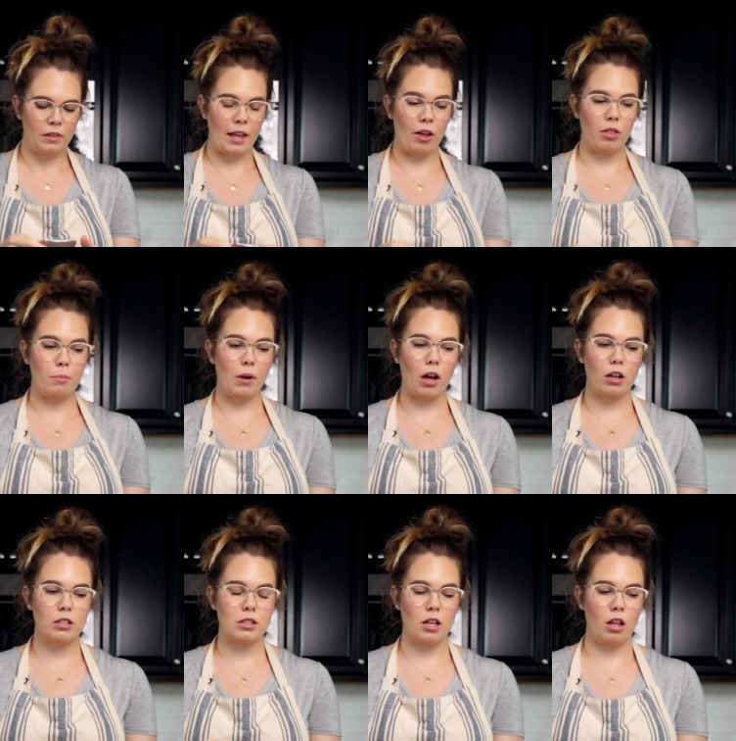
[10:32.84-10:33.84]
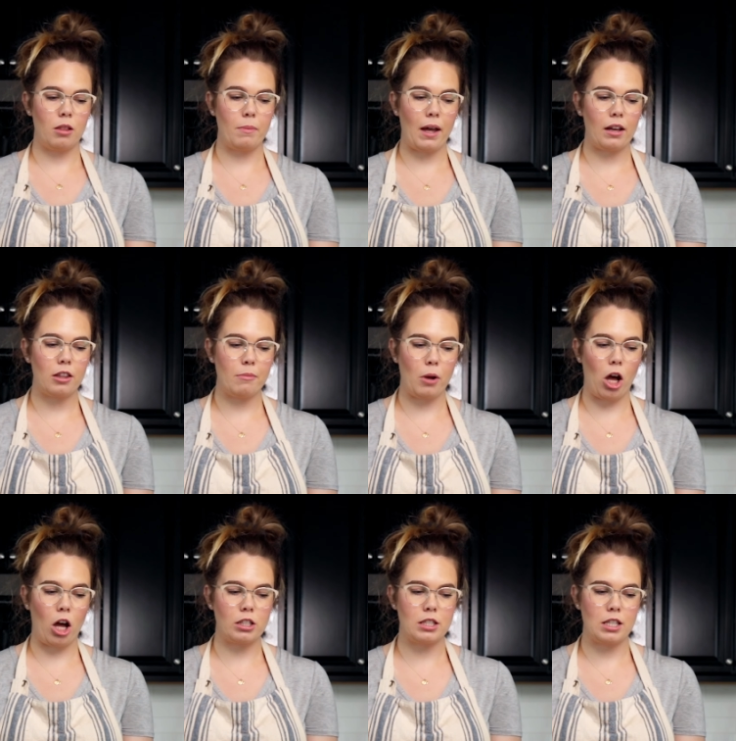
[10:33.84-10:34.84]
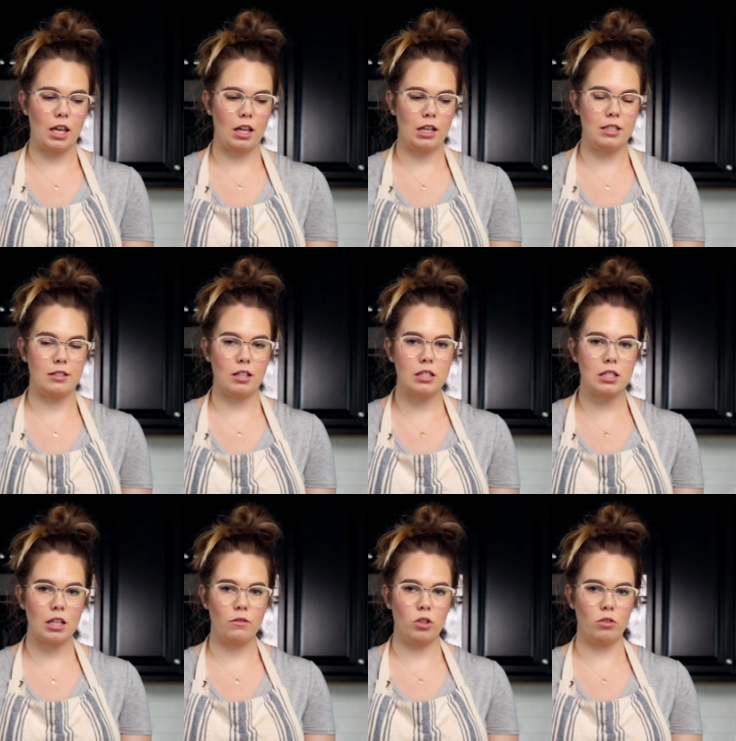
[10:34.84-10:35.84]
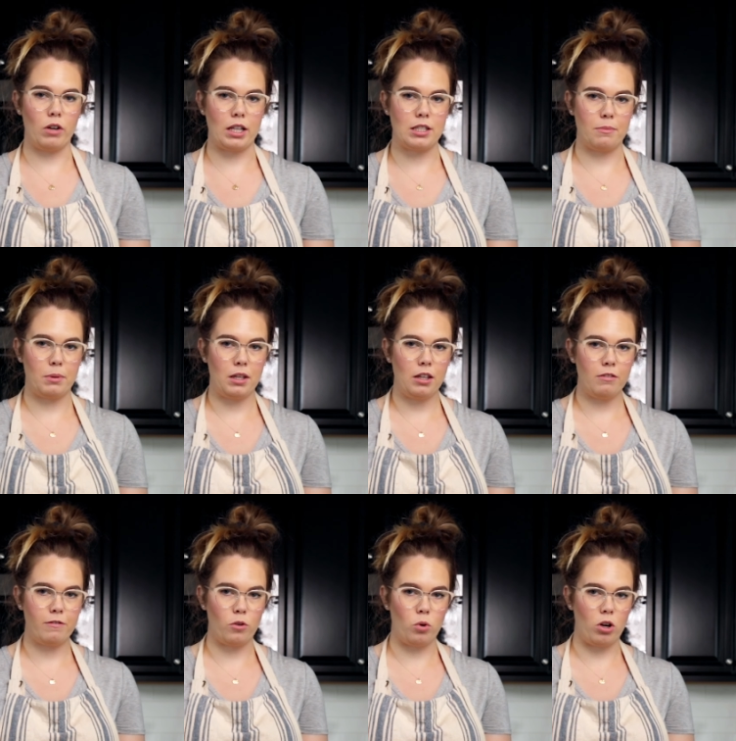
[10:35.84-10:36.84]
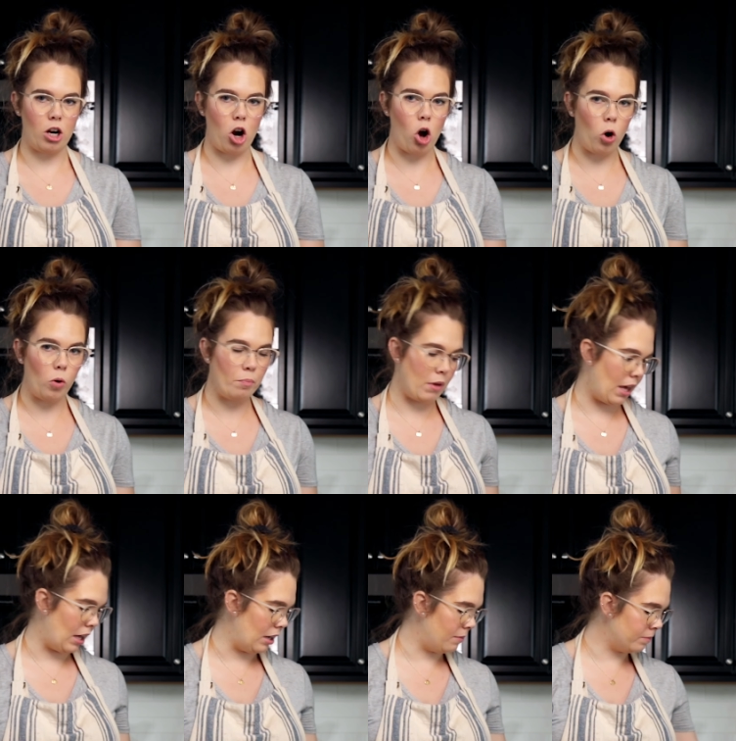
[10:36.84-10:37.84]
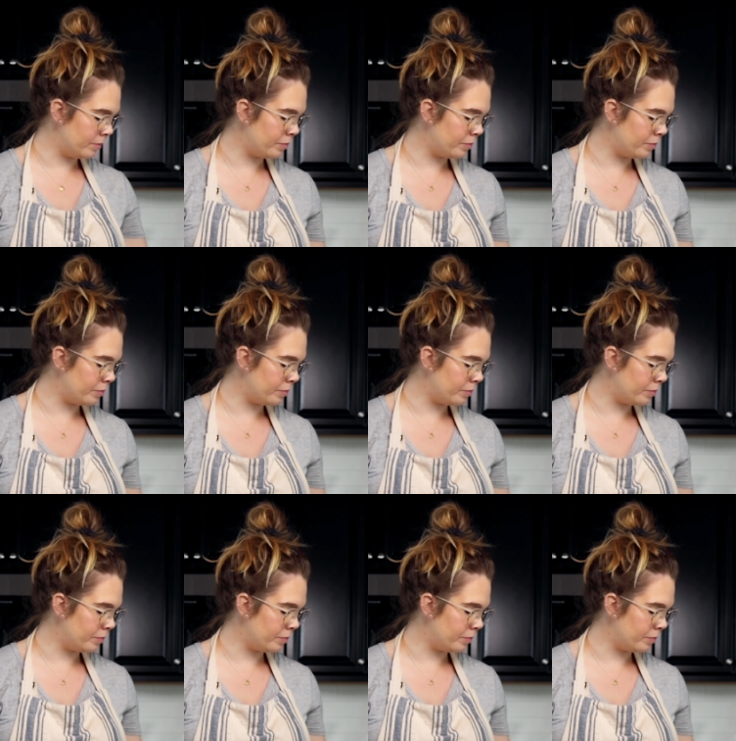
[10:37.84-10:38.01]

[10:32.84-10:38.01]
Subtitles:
Now the box, on the back of the box, Annie's does give you a recipe for homemade